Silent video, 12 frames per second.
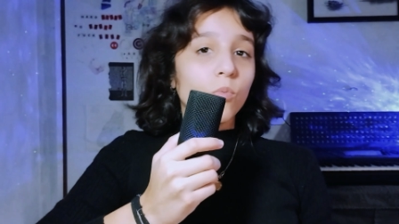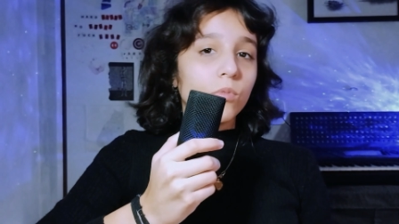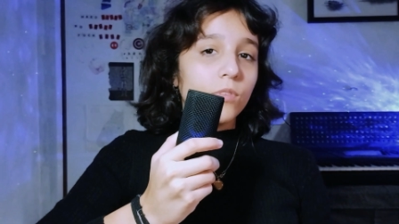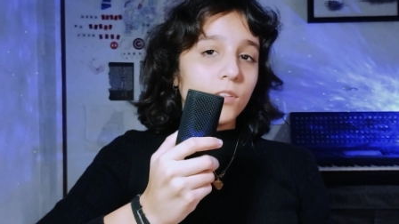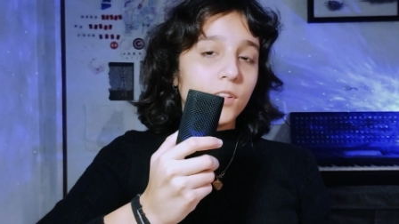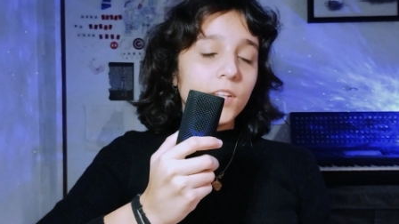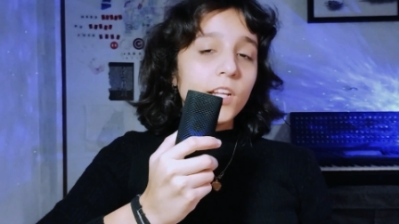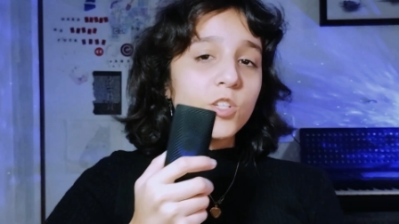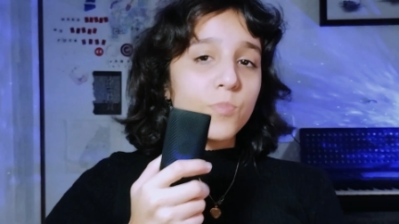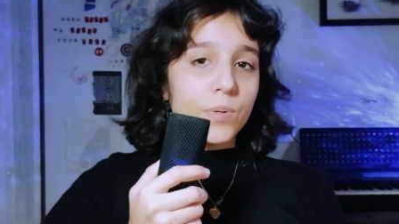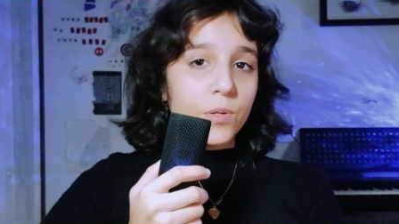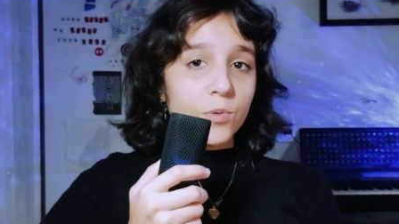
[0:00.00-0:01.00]
So, the
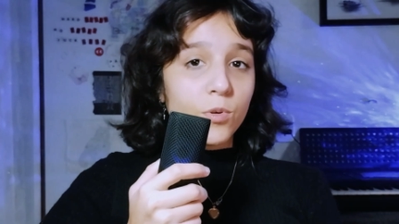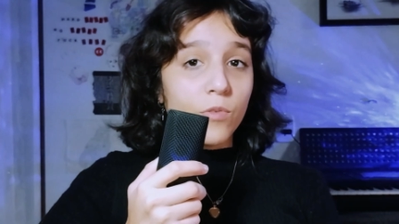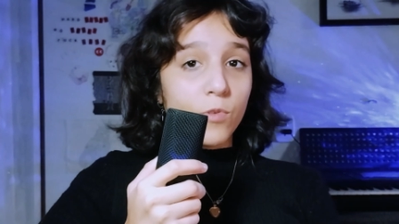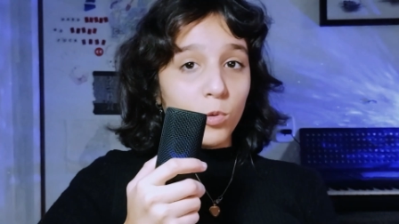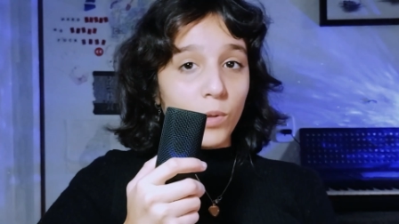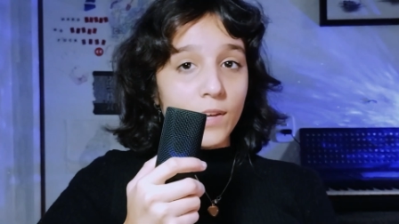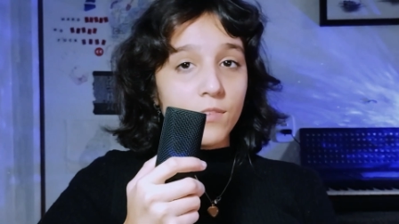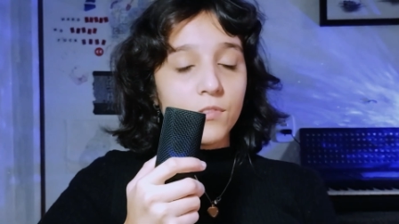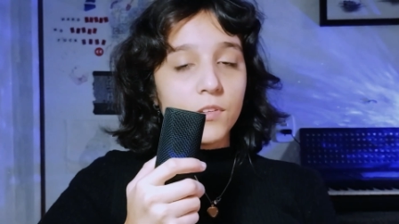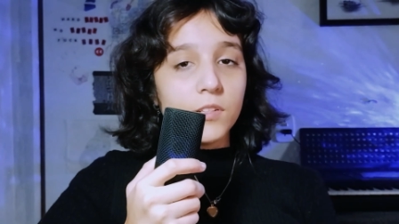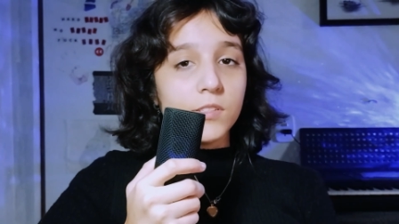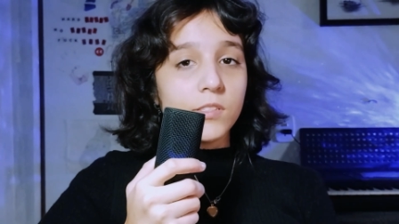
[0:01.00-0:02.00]
teenage period of your
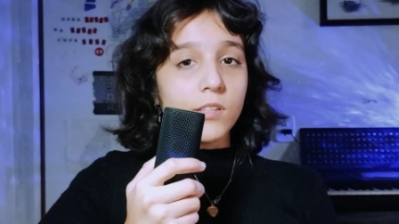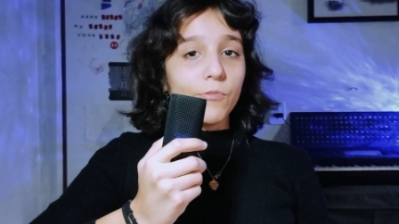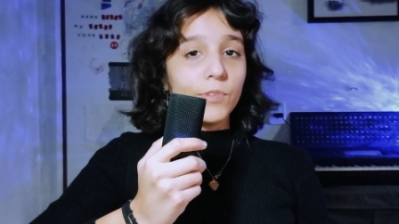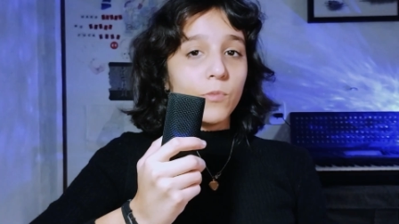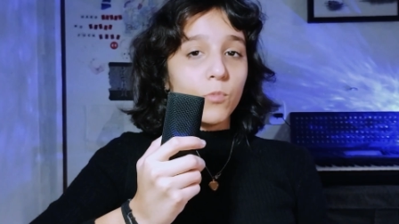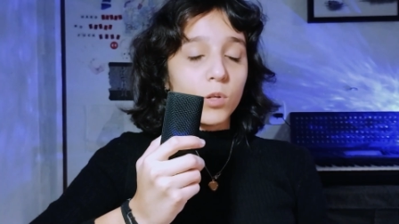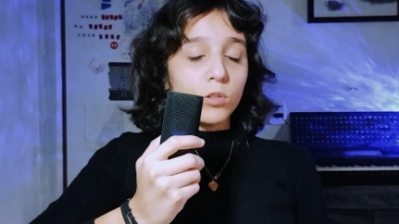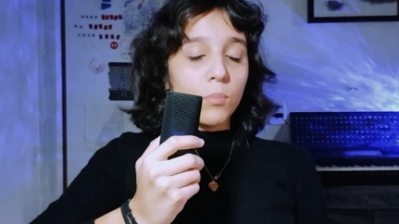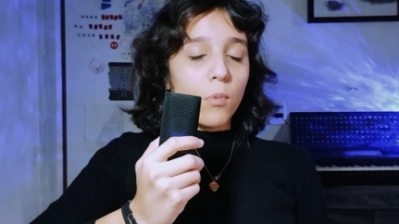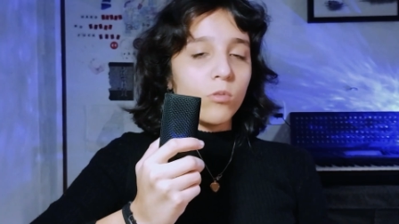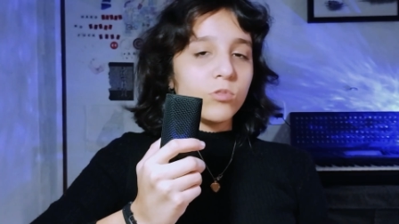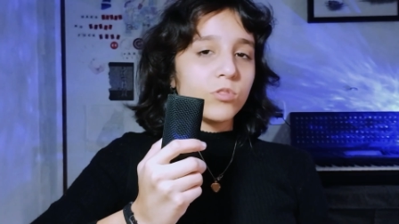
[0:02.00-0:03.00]
life is definitely one of
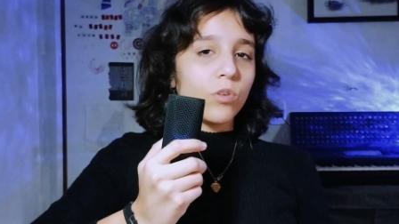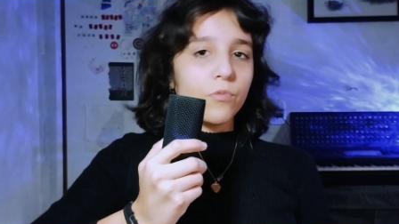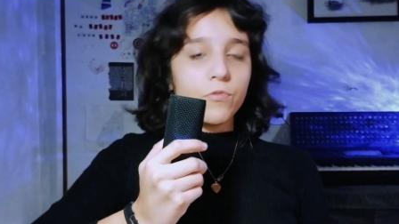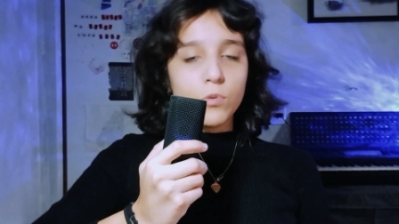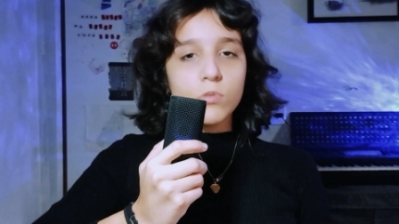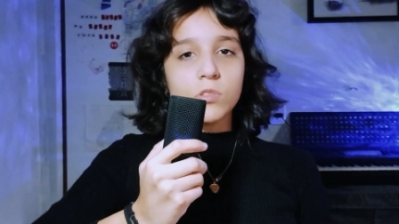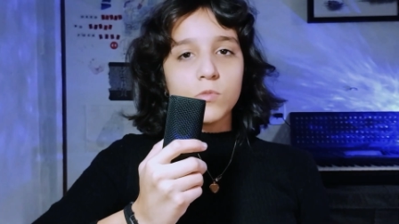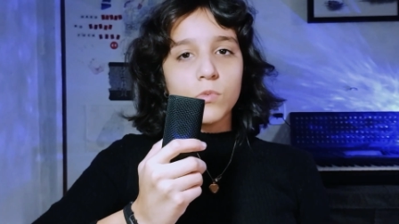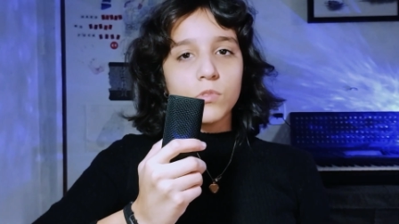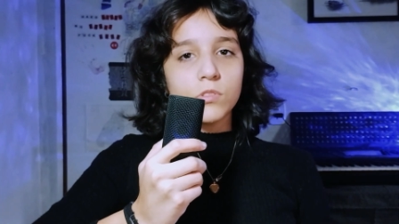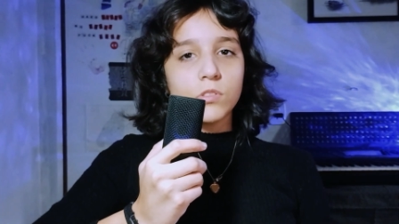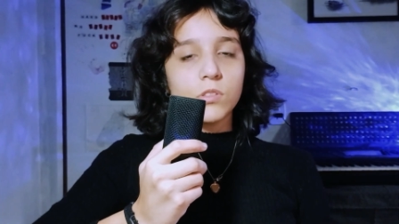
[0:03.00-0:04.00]
the most confusing